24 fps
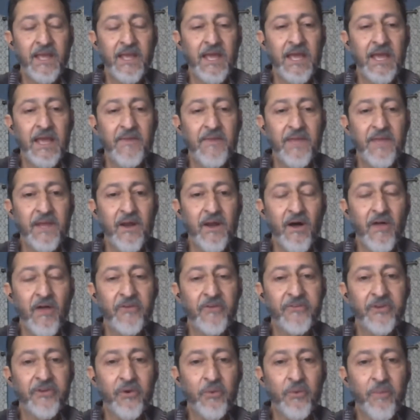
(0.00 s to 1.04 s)
And then
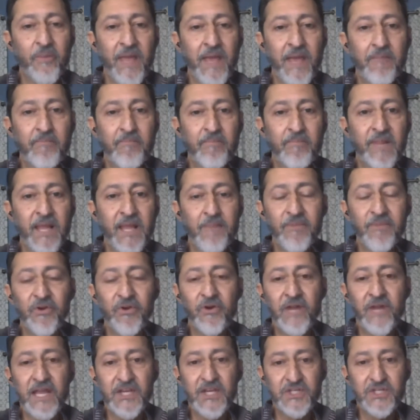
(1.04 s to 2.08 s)
also Plant Pure
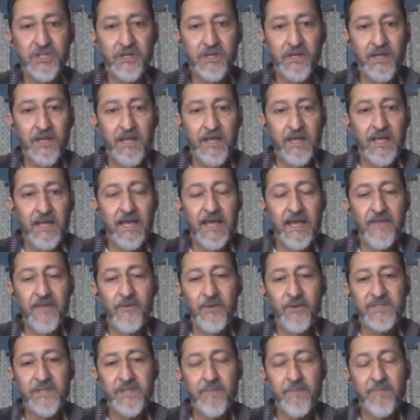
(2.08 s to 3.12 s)
Nation. And the
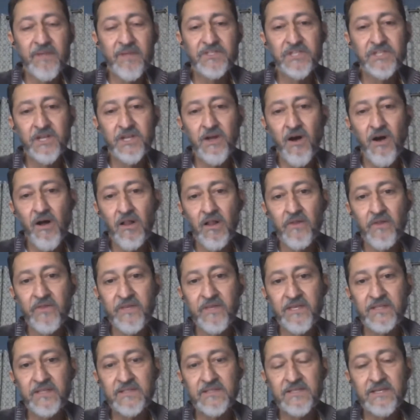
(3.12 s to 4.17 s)
reason I'm mentioning all of
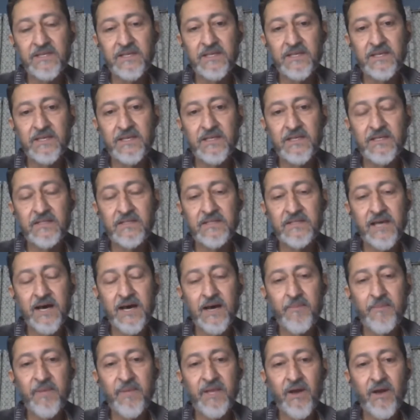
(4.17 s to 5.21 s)
these is
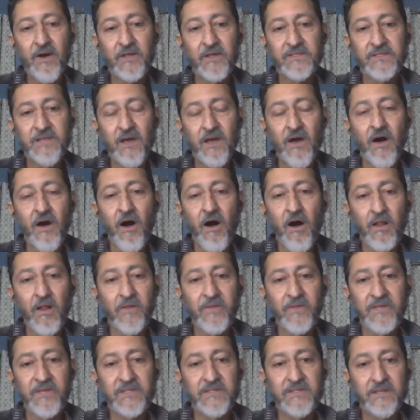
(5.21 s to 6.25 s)
because all of
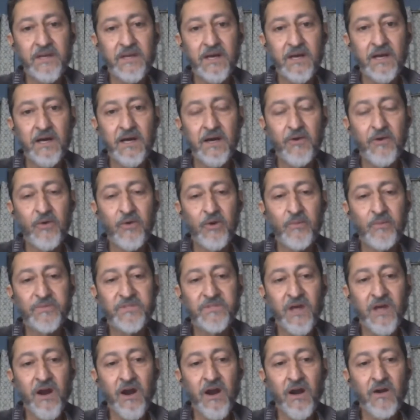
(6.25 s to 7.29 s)
these groups
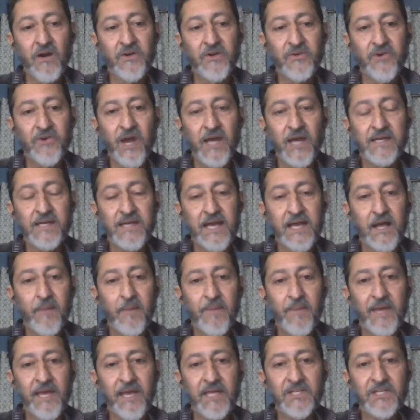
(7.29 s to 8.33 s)
are trying to help
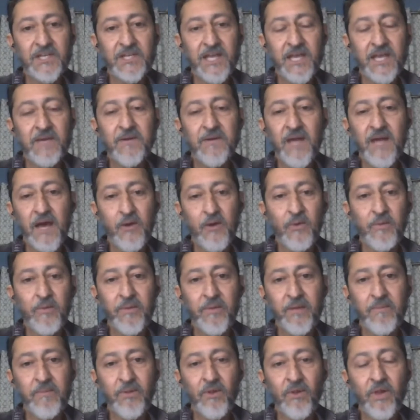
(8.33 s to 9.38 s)
educate not only
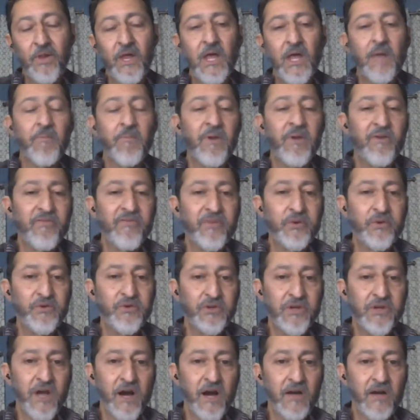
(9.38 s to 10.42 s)
people, but
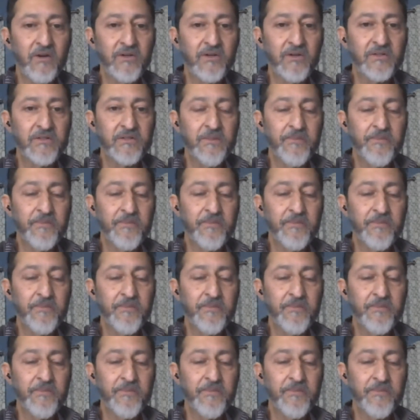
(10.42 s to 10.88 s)
future doctors.